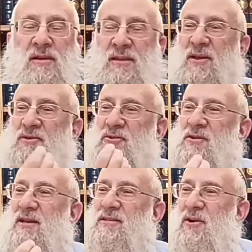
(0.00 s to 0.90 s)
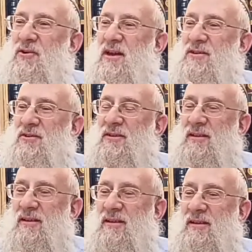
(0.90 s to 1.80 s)
10 Jews, that's the whole nation.
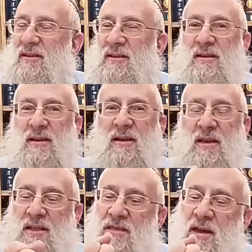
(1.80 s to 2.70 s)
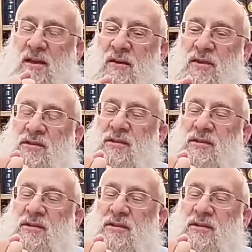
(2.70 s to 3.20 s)
These